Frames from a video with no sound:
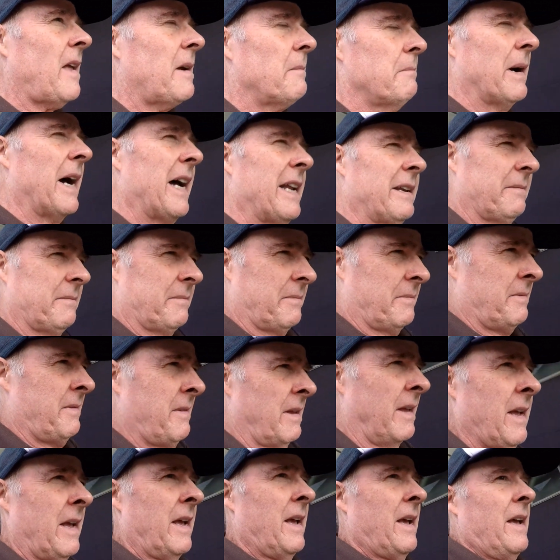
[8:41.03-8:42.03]
But
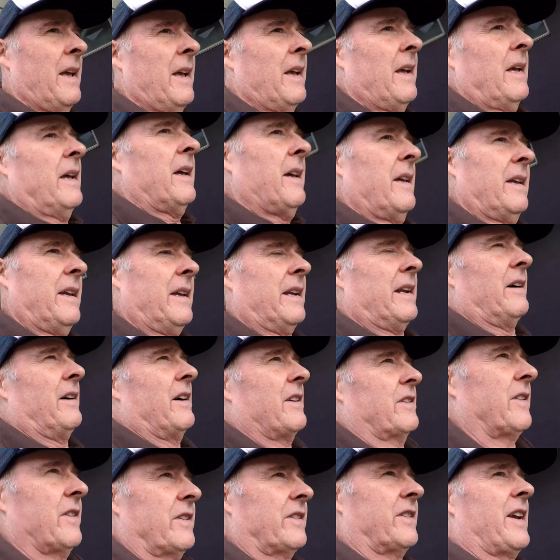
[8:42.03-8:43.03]
you know,
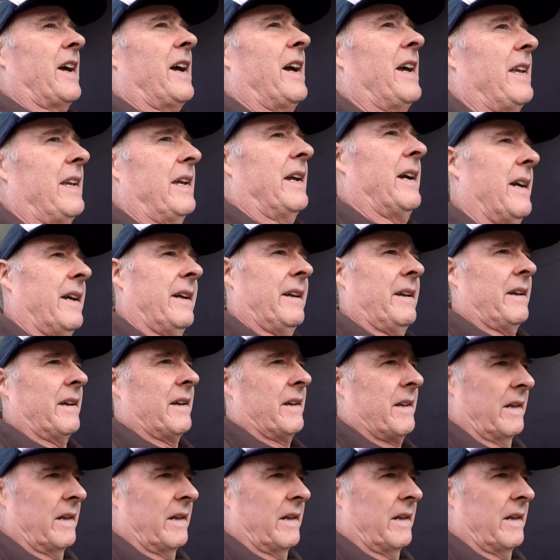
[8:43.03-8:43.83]
as I say,